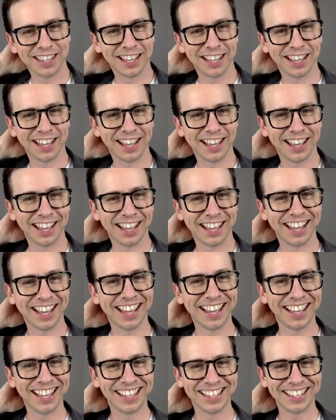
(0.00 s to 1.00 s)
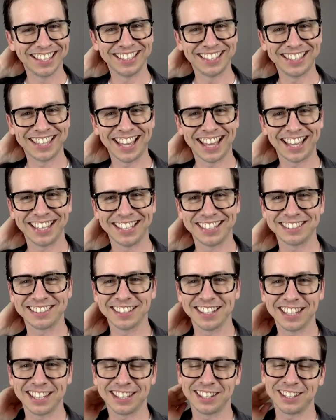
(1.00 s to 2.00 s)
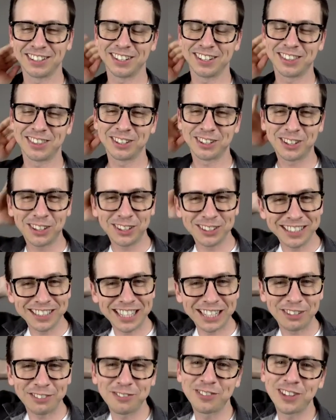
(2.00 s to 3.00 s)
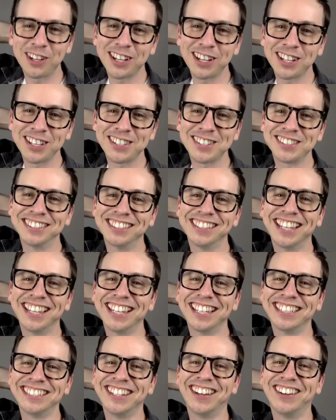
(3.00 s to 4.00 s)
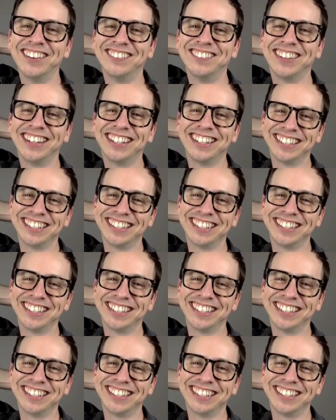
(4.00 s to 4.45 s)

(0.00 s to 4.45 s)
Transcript: uh, yeah, it's like uh, they're called like fuzz and like no what,